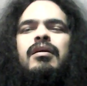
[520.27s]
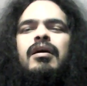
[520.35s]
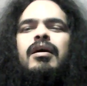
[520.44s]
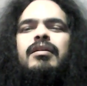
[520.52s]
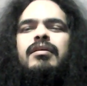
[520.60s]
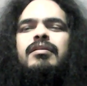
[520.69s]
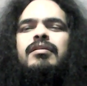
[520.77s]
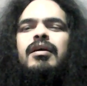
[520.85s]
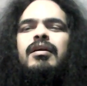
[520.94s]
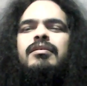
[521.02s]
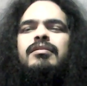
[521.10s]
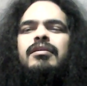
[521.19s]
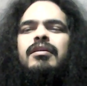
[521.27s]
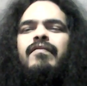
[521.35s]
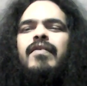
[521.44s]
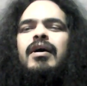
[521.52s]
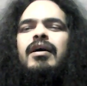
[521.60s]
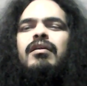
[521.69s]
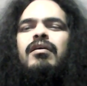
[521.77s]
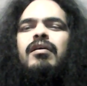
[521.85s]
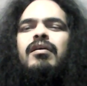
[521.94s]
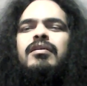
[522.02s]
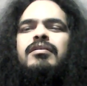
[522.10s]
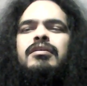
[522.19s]
understanding the divine
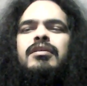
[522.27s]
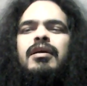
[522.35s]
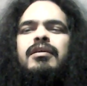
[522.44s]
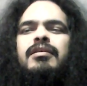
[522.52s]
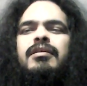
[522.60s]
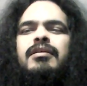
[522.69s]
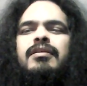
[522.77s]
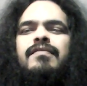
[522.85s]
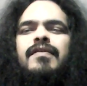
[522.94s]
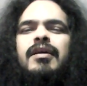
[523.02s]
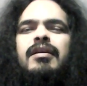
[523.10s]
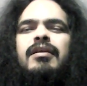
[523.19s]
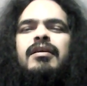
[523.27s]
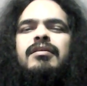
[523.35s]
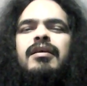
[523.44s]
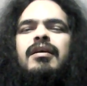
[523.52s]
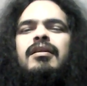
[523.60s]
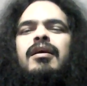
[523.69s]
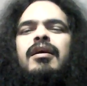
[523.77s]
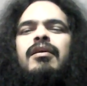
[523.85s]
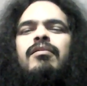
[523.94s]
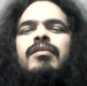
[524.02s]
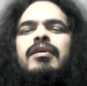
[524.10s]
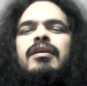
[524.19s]
laws, justice, fairness, and
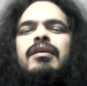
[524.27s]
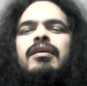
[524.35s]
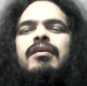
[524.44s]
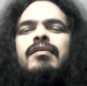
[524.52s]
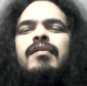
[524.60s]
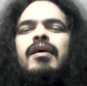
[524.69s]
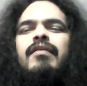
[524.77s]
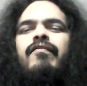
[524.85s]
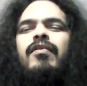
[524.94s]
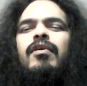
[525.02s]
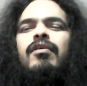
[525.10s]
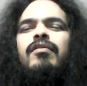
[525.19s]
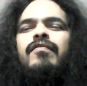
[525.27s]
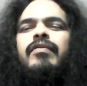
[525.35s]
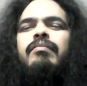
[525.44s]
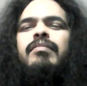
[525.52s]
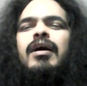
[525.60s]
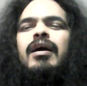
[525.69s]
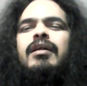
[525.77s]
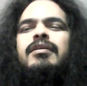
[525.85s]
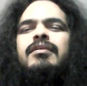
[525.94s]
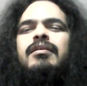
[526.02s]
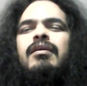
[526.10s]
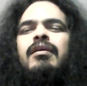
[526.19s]
equity that flow from
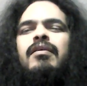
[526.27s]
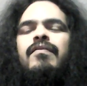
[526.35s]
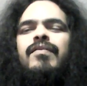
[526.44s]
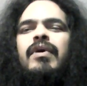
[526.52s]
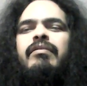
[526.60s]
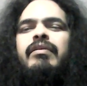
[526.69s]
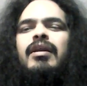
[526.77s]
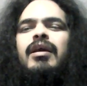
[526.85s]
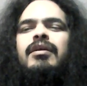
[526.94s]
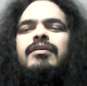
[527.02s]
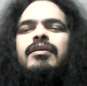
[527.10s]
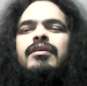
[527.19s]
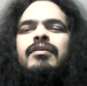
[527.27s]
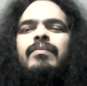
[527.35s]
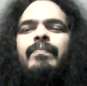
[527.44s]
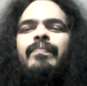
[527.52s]
God's very nature.